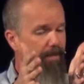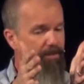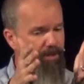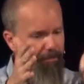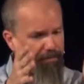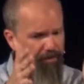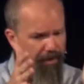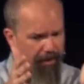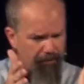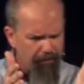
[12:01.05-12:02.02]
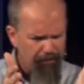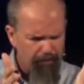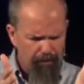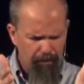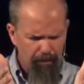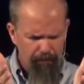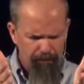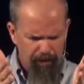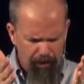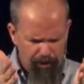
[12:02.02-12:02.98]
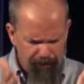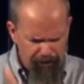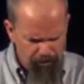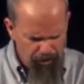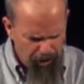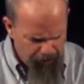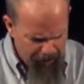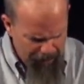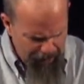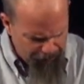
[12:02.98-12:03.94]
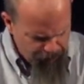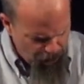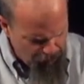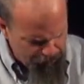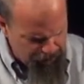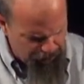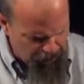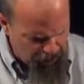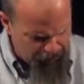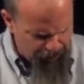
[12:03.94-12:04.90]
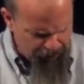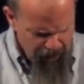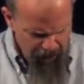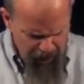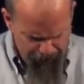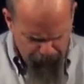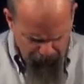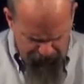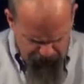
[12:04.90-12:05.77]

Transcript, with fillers: Something there. For those of us who know the name Jehovah Shalom, there, it brings